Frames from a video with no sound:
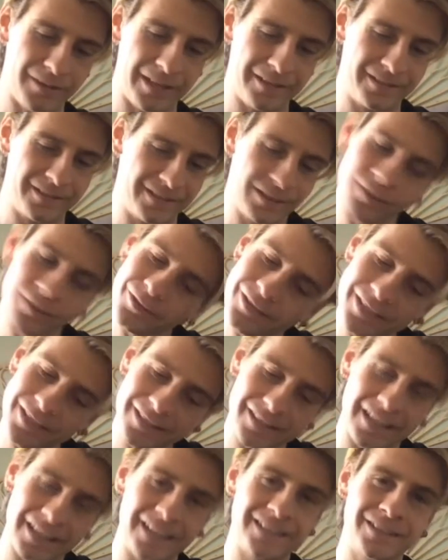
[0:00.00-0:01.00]
still think
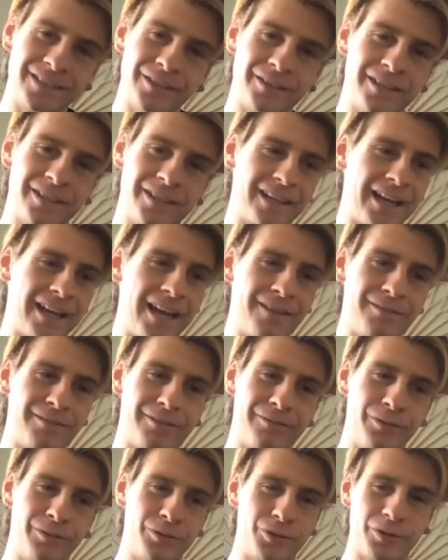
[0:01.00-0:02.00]
I still think I have a
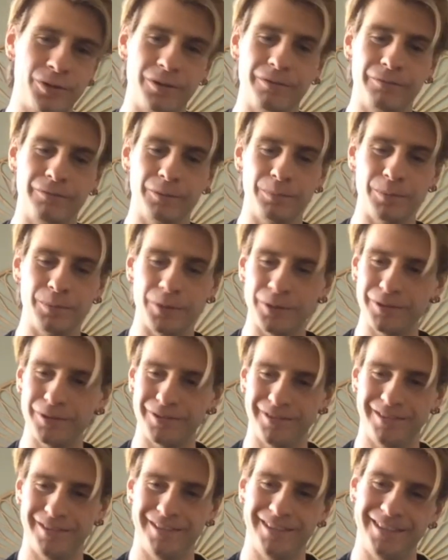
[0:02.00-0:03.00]
future in football.
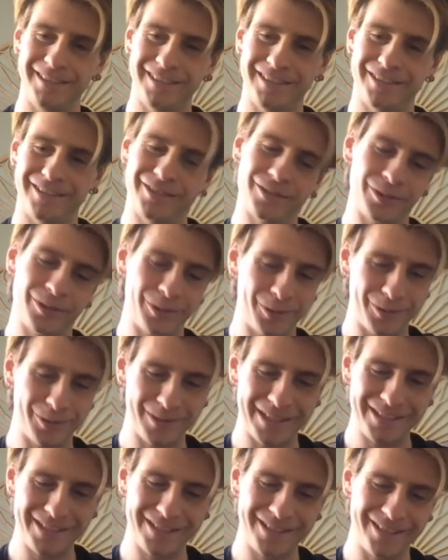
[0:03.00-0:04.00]
So
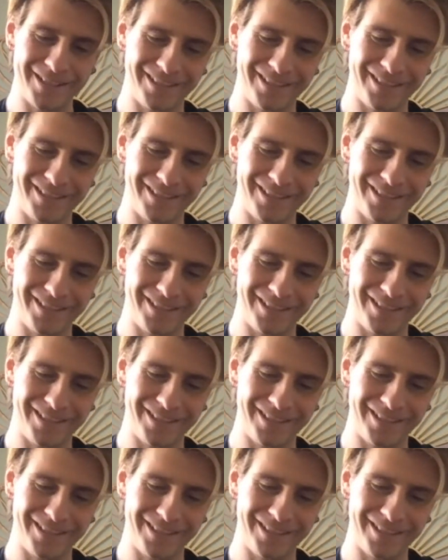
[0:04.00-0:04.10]
let's see.